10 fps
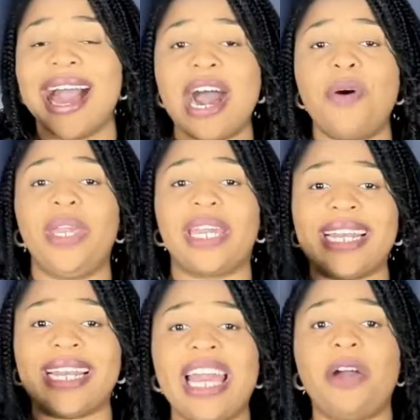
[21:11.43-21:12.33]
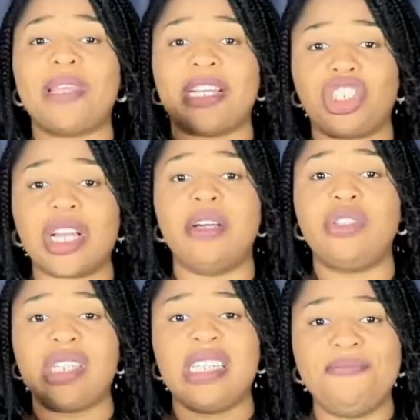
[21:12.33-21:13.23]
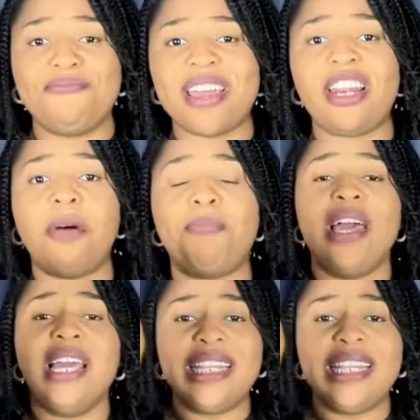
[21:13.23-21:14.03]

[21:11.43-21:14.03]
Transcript: how we can help that child to develop